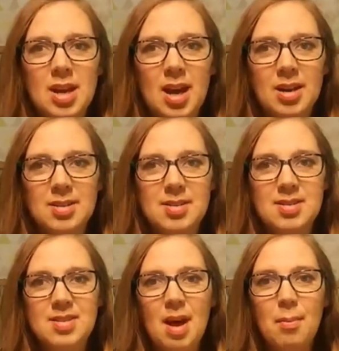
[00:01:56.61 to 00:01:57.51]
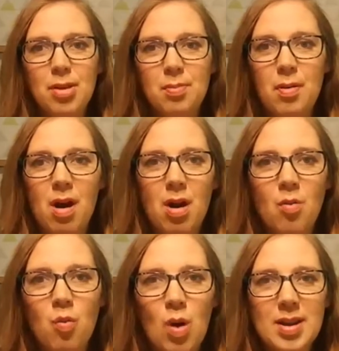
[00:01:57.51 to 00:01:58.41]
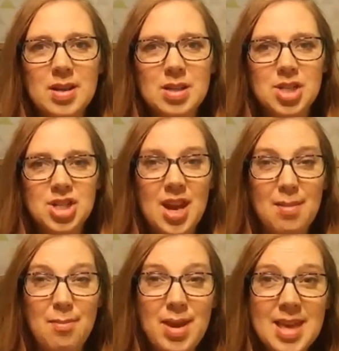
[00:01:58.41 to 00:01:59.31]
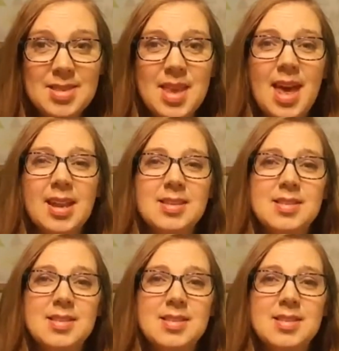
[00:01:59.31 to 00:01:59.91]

I kind of stumbled upon what shame means, and